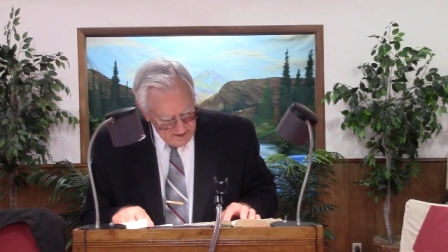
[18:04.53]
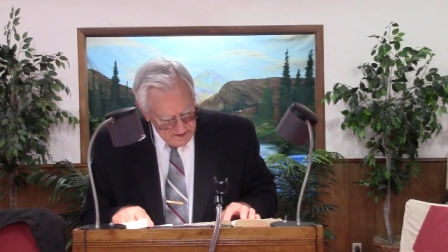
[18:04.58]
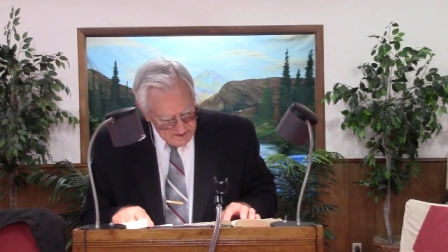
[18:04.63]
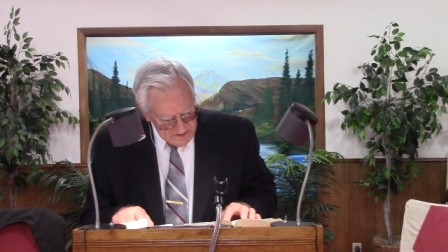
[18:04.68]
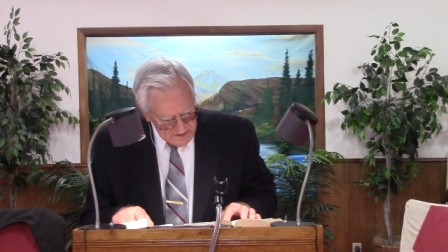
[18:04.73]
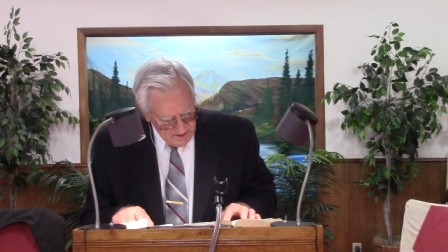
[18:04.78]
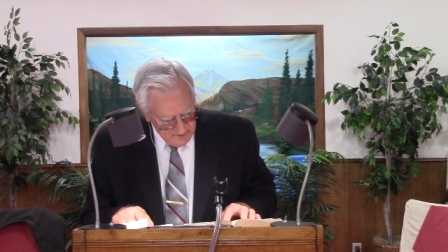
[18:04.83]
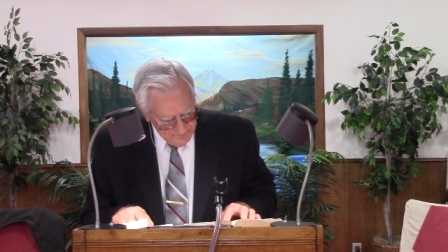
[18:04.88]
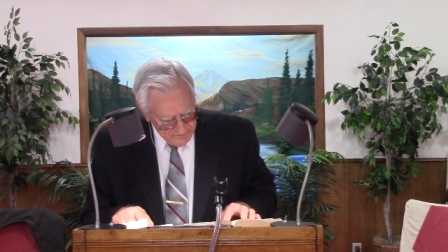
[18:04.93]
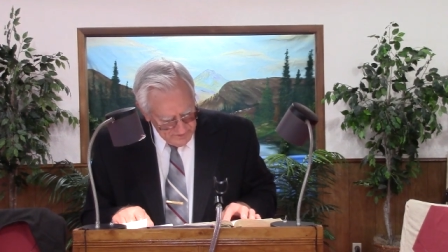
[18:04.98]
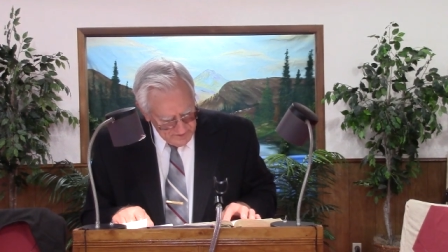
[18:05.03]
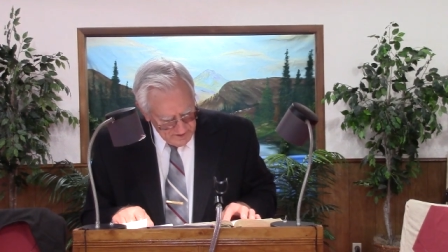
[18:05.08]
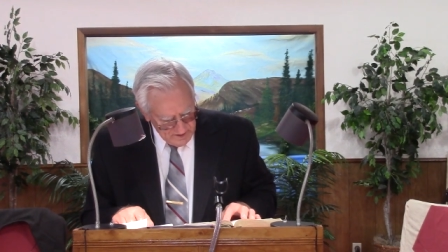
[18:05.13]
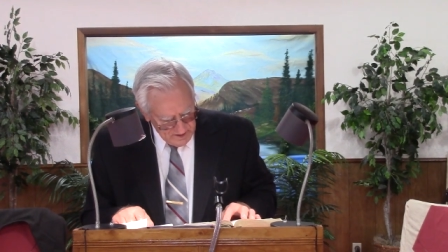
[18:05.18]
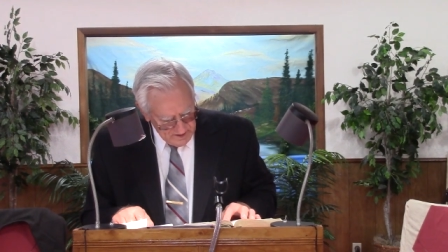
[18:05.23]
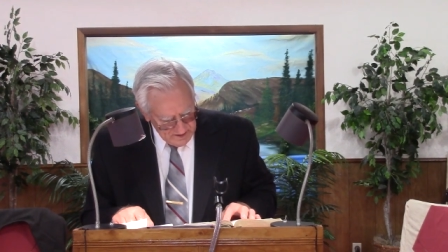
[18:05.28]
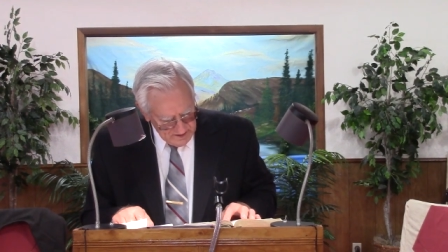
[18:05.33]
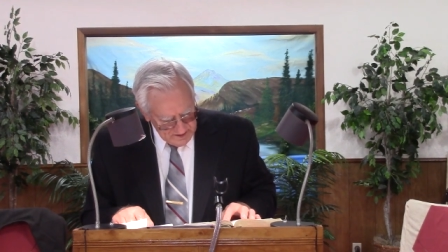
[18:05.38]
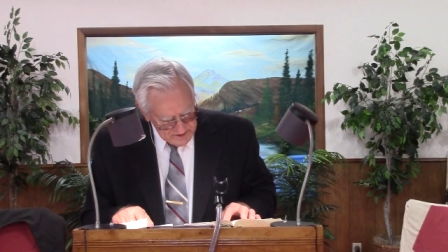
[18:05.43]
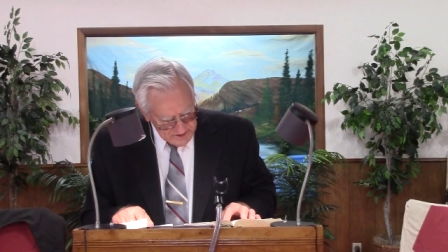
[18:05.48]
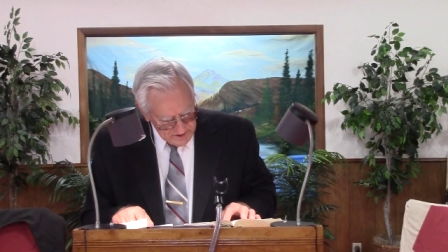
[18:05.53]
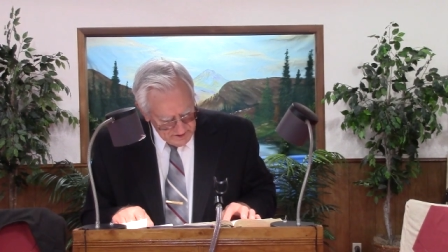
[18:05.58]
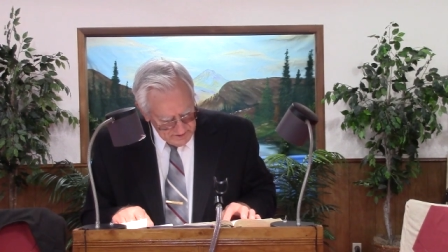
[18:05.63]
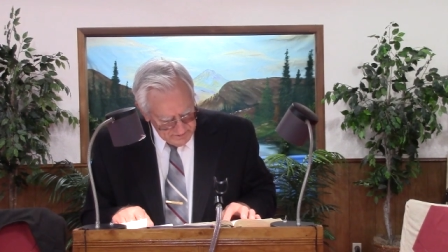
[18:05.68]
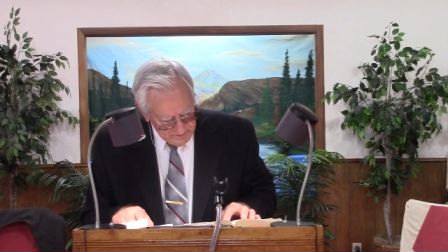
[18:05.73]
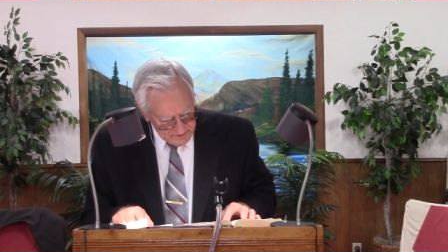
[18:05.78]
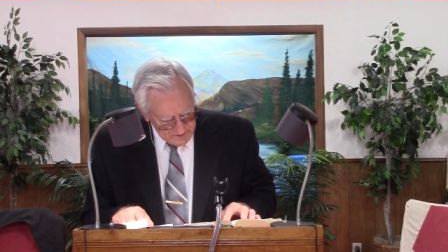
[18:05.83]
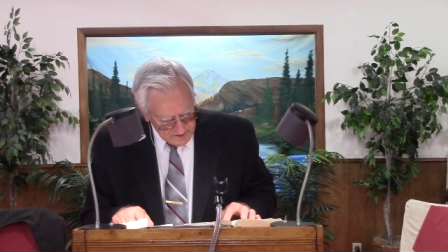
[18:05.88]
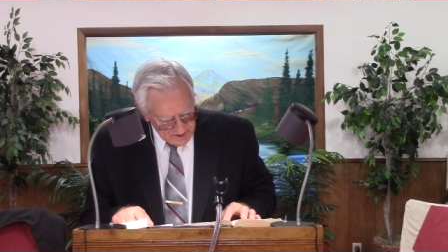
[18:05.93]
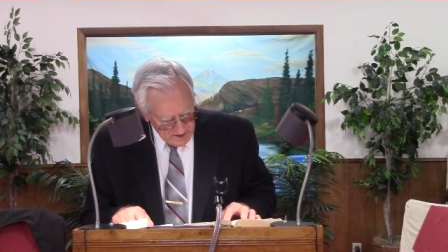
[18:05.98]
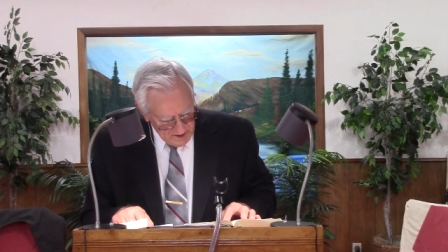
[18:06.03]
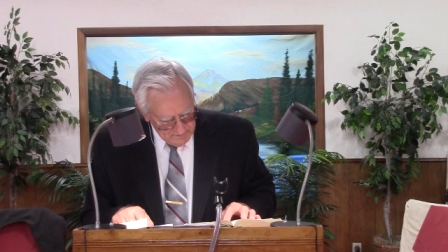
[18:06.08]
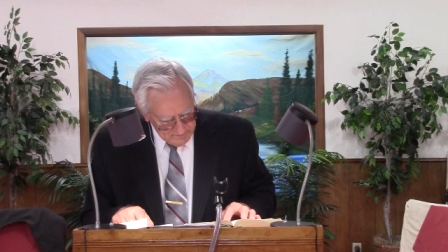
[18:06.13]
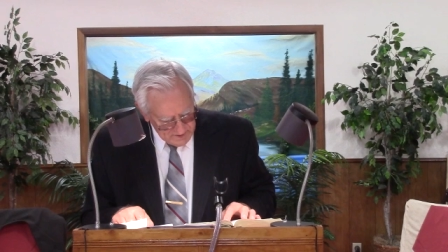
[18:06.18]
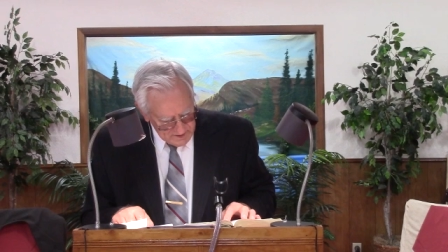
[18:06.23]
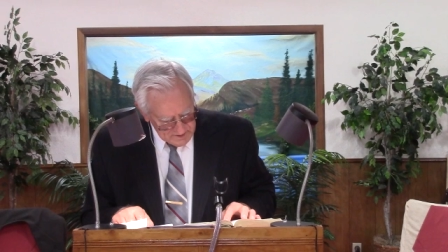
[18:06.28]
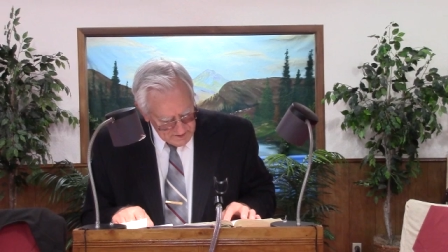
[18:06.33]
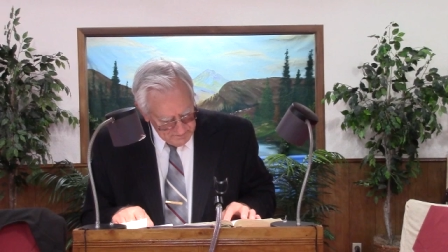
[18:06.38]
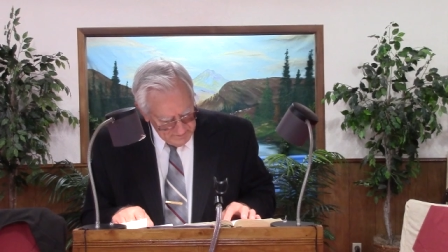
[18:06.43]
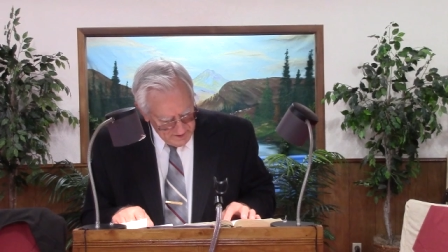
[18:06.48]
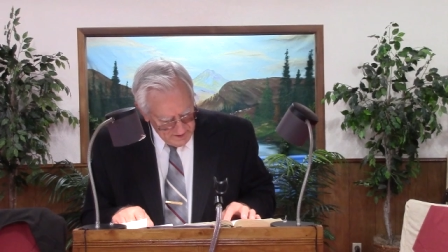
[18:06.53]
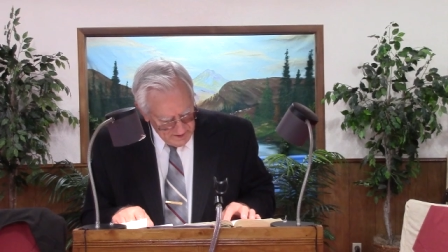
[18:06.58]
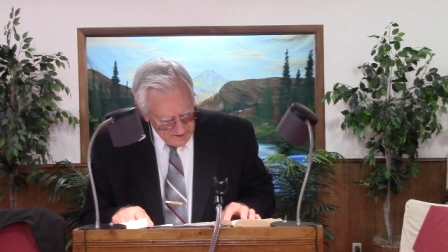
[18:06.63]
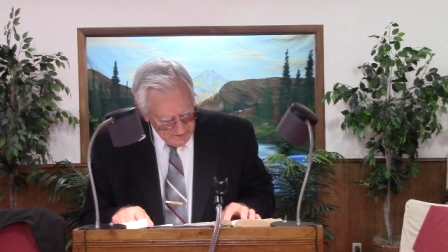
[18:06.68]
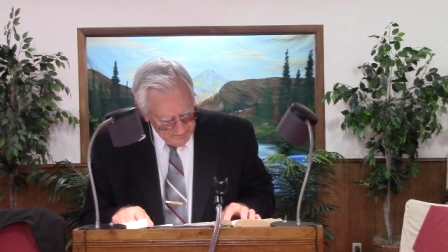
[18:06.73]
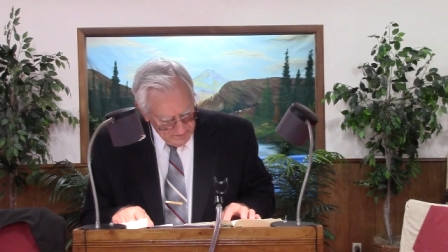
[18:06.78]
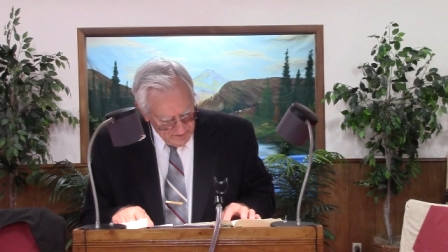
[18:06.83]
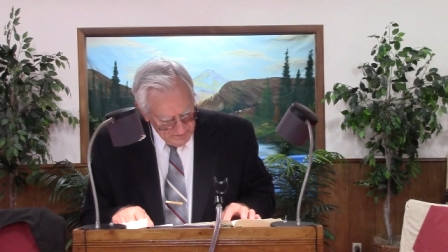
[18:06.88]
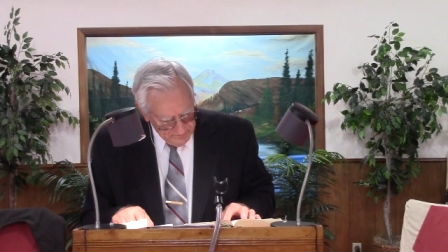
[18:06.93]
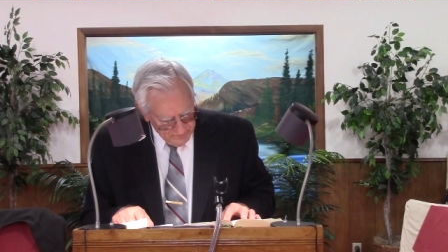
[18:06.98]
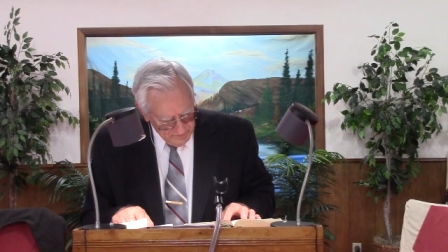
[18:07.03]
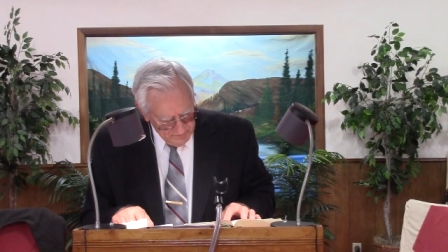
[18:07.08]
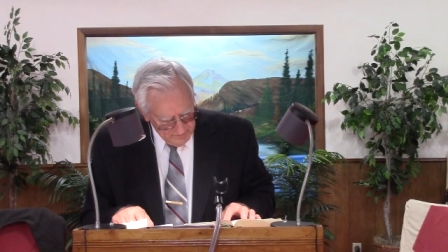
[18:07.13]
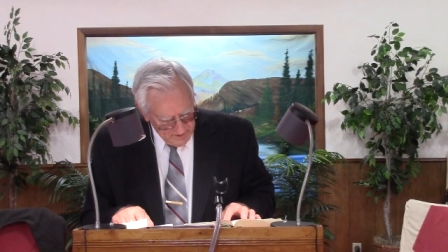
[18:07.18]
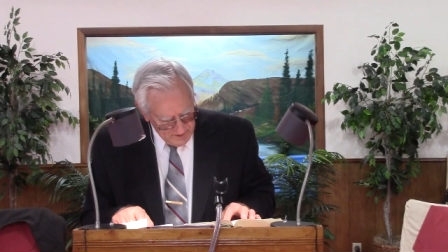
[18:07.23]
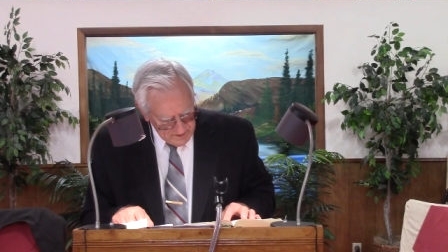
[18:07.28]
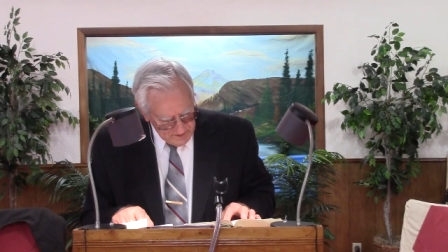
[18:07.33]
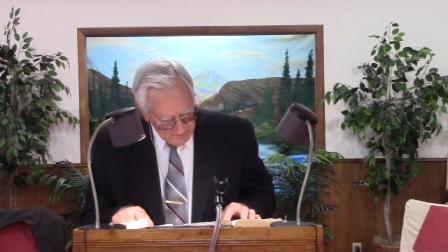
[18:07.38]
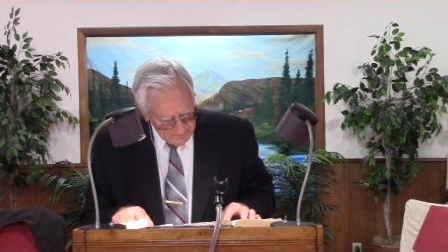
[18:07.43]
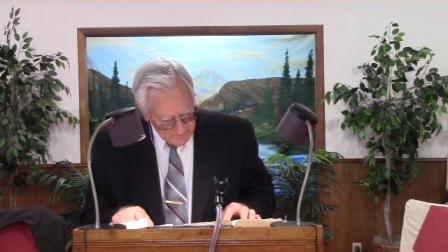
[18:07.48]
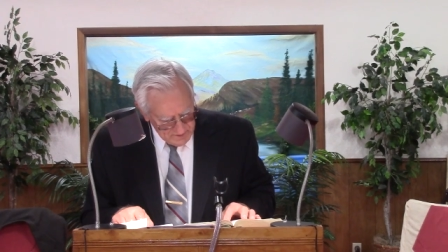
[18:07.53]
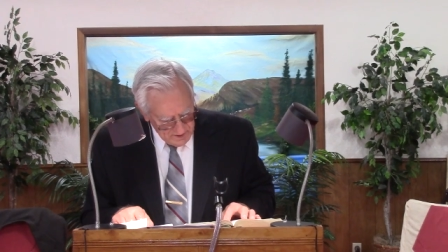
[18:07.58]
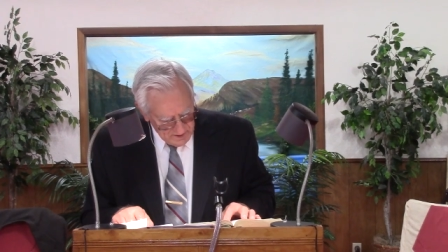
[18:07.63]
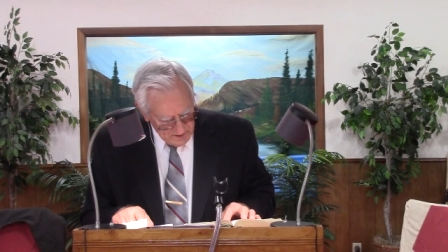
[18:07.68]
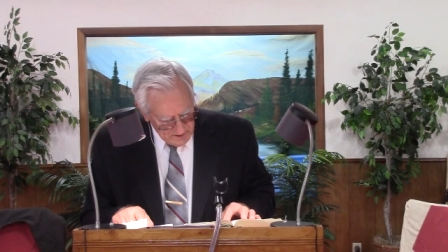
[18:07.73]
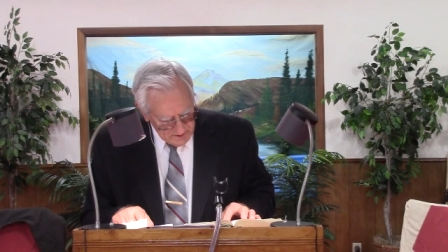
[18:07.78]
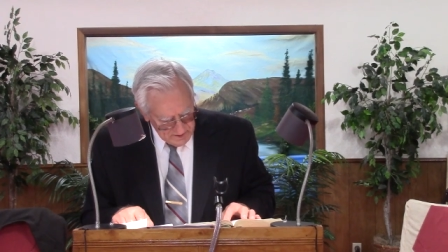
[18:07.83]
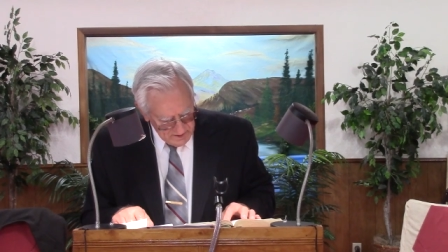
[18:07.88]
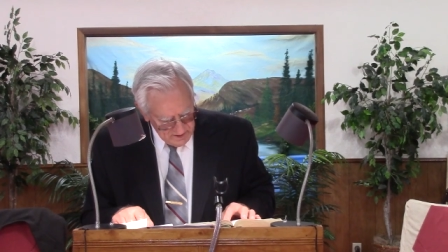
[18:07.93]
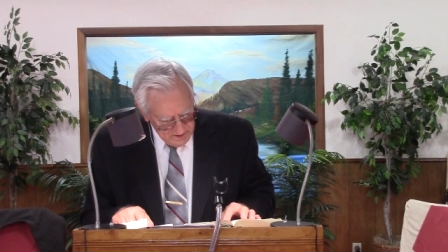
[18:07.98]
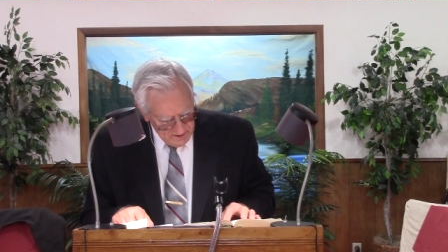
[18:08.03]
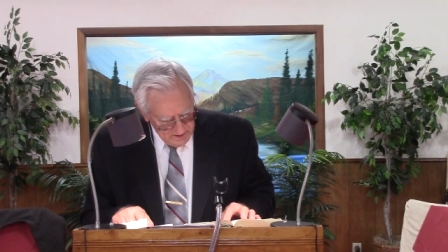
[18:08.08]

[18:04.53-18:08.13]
Suffer the little children to come unto me, and forbid them not,